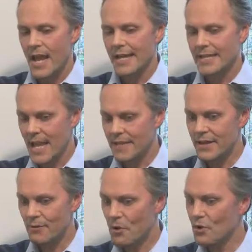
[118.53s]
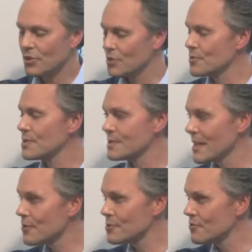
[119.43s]
And again, there are molecules and
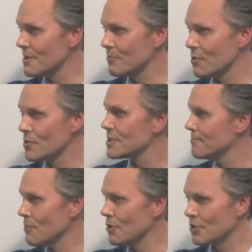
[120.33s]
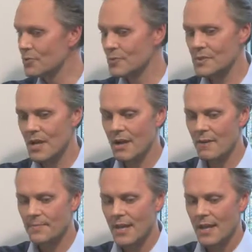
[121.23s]
cells that are important. Molecules are,